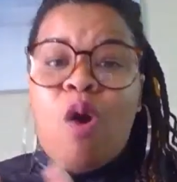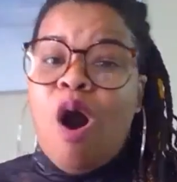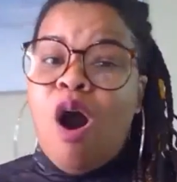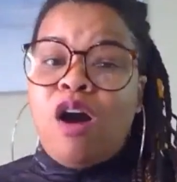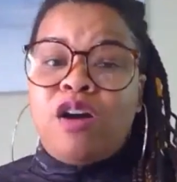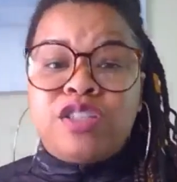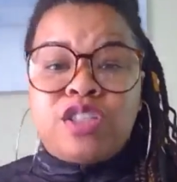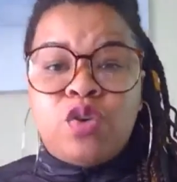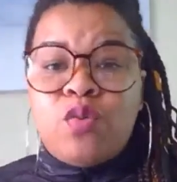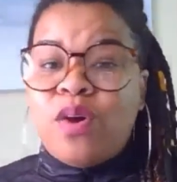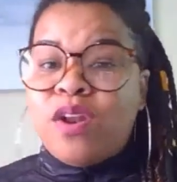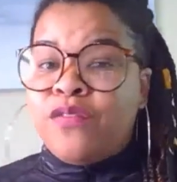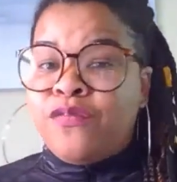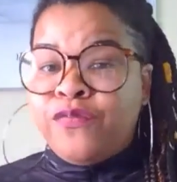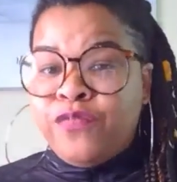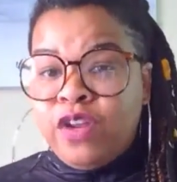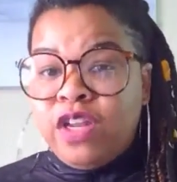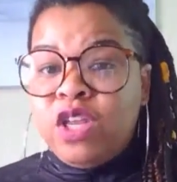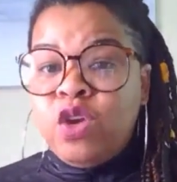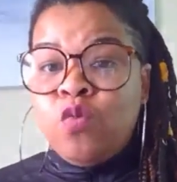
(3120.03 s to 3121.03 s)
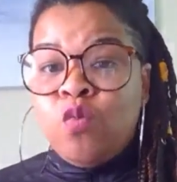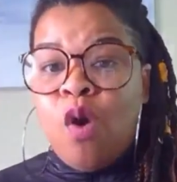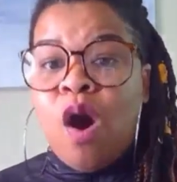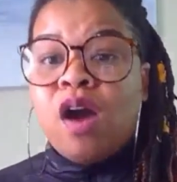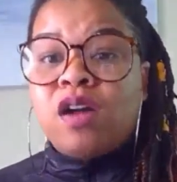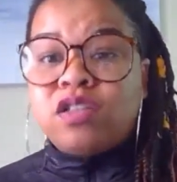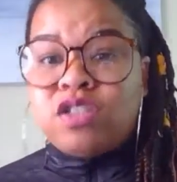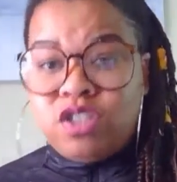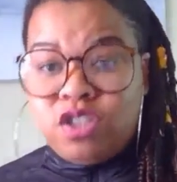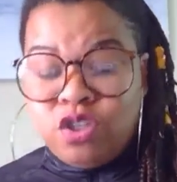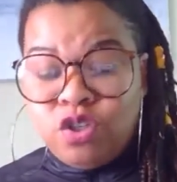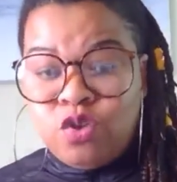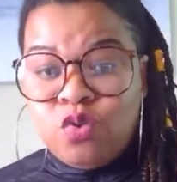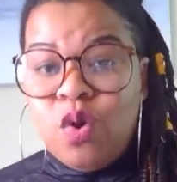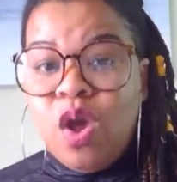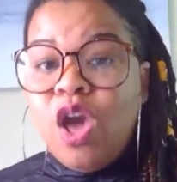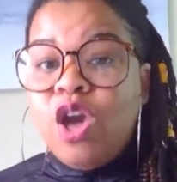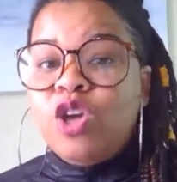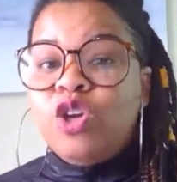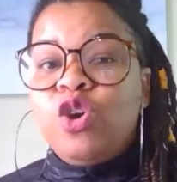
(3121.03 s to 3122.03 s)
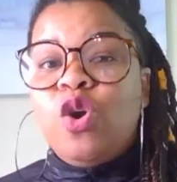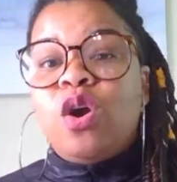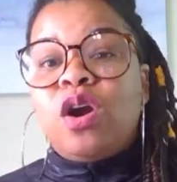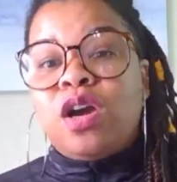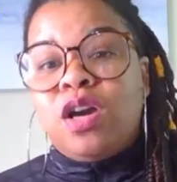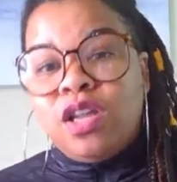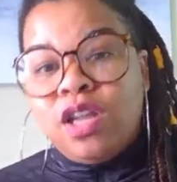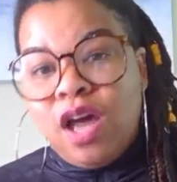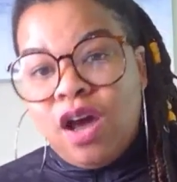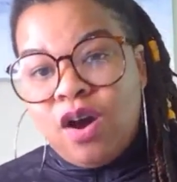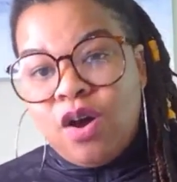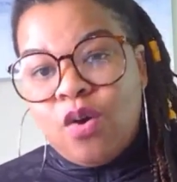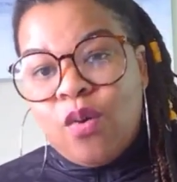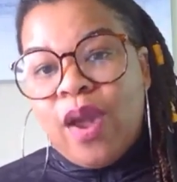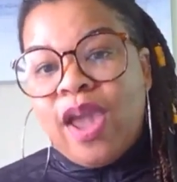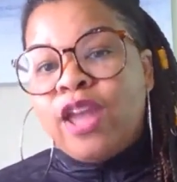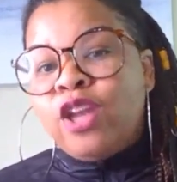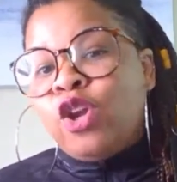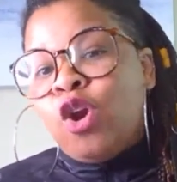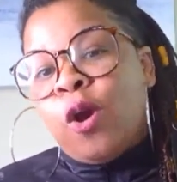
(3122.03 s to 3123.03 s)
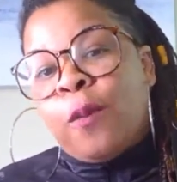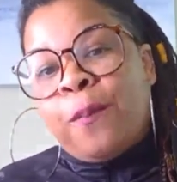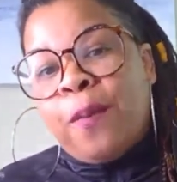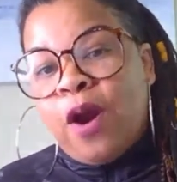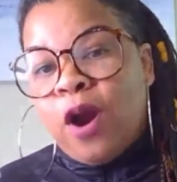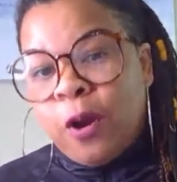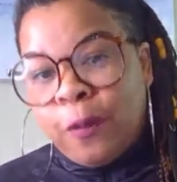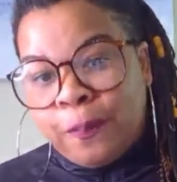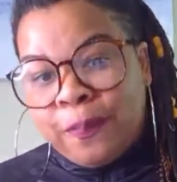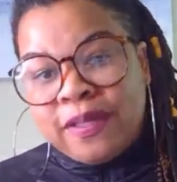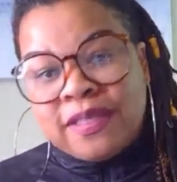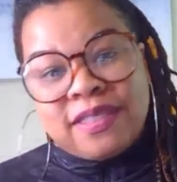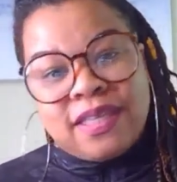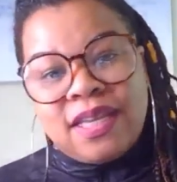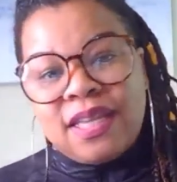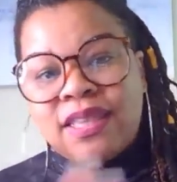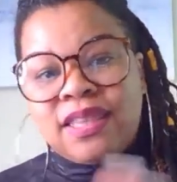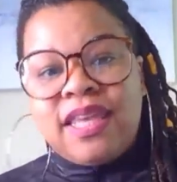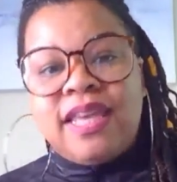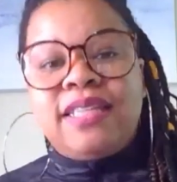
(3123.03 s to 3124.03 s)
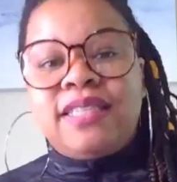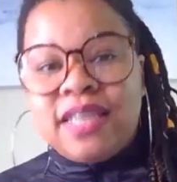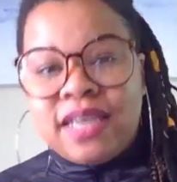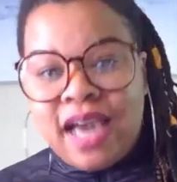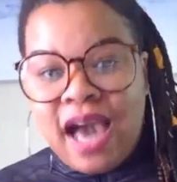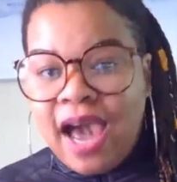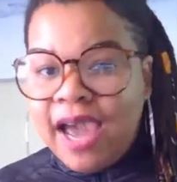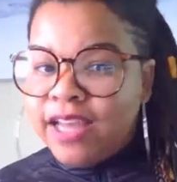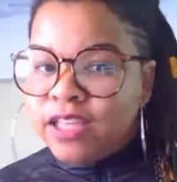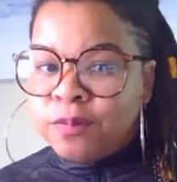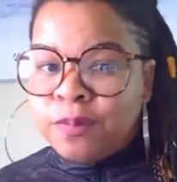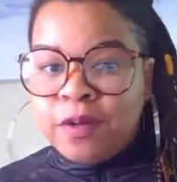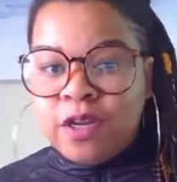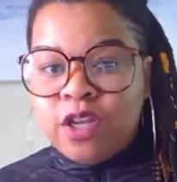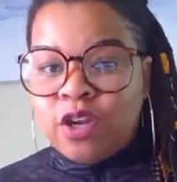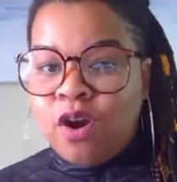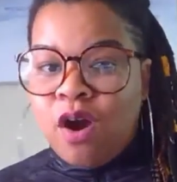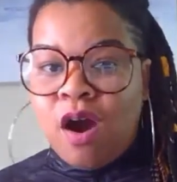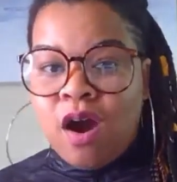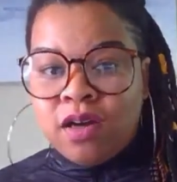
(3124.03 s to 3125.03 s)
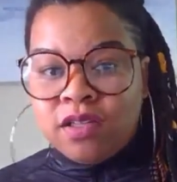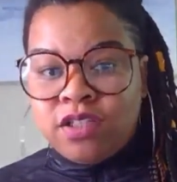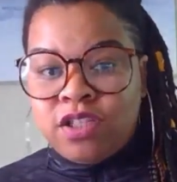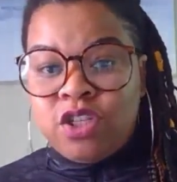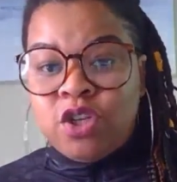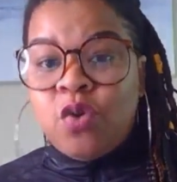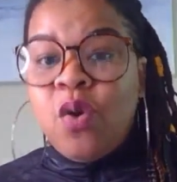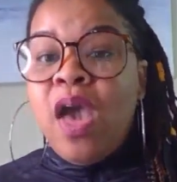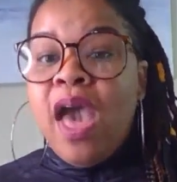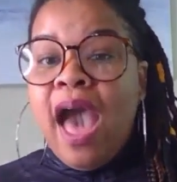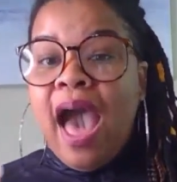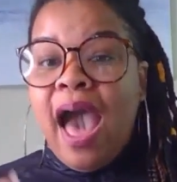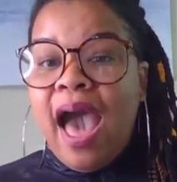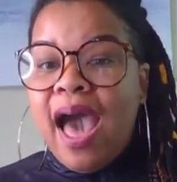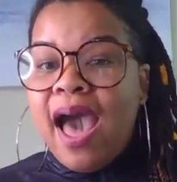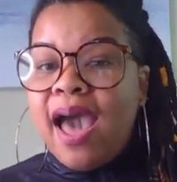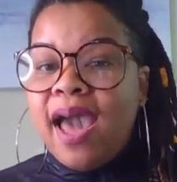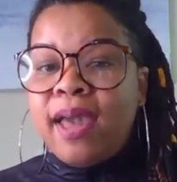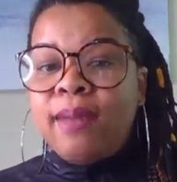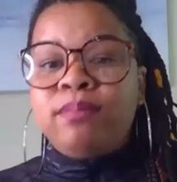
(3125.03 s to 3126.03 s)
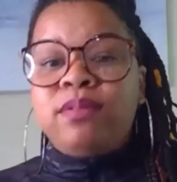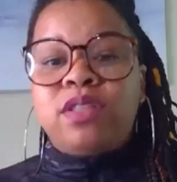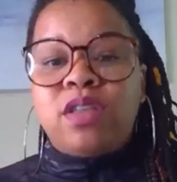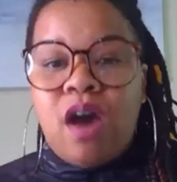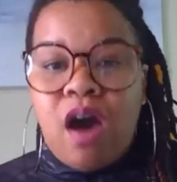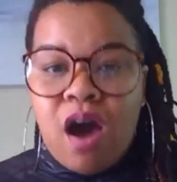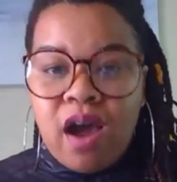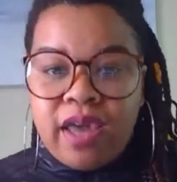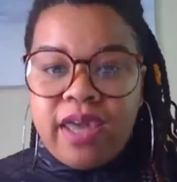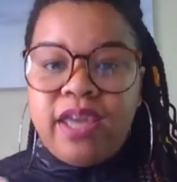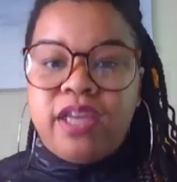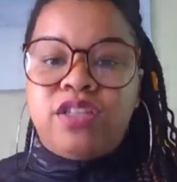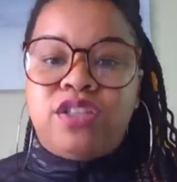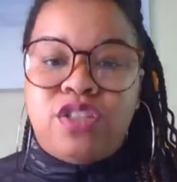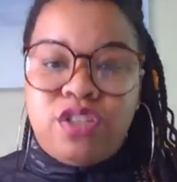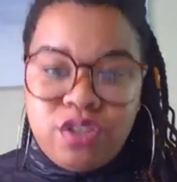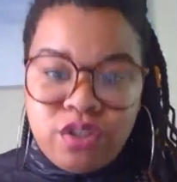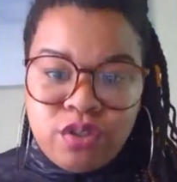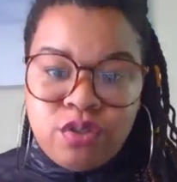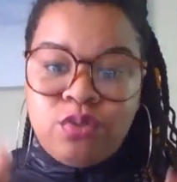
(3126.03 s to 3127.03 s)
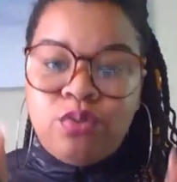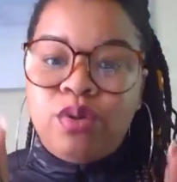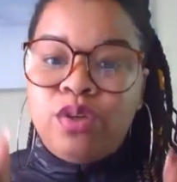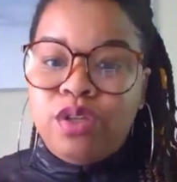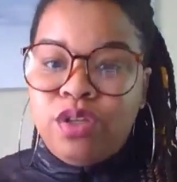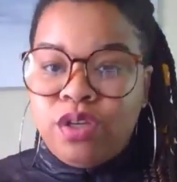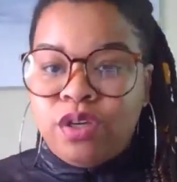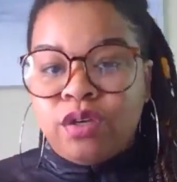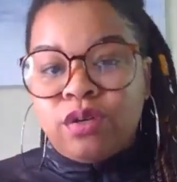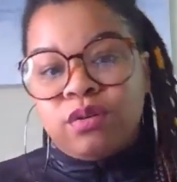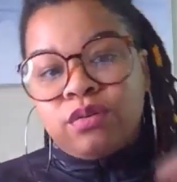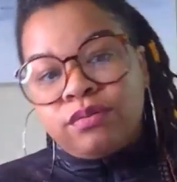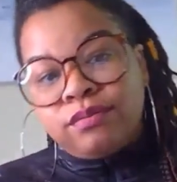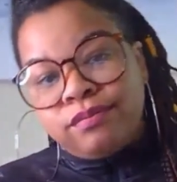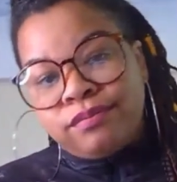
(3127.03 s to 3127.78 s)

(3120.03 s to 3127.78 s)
also want to fully walk to your glow and your purpose and the things that God has put in your heart to do. I'm talking to you.